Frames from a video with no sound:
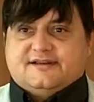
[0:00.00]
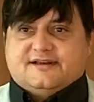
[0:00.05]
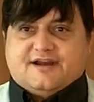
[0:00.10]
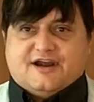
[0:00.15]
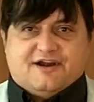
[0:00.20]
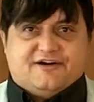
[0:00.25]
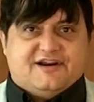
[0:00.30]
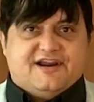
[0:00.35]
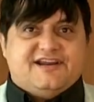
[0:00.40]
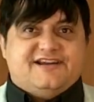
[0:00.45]

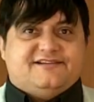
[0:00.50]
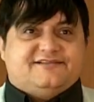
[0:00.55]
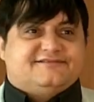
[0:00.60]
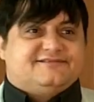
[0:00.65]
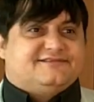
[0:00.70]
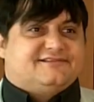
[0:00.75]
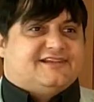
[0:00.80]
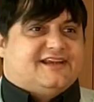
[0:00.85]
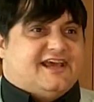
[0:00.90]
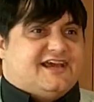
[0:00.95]
All right,
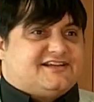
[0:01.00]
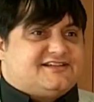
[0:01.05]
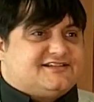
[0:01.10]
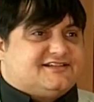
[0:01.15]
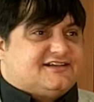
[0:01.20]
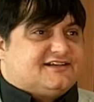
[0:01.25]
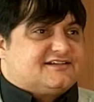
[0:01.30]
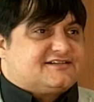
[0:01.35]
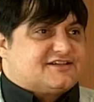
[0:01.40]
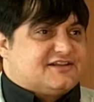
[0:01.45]

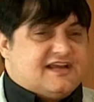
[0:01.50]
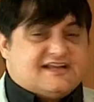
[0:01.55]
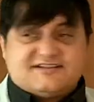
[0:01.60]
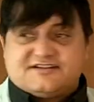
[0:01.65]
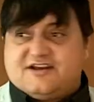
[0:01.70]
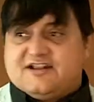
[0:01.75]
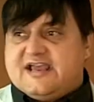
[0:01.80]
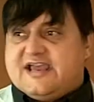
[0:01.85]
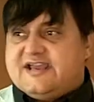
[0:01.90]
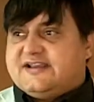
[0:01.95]
excellent. So that's
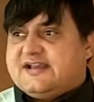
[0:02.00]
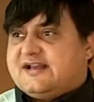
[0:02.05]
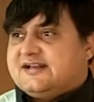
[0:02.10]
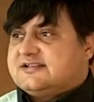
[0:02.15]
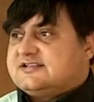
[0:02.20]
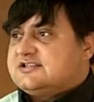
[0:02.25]
all I got to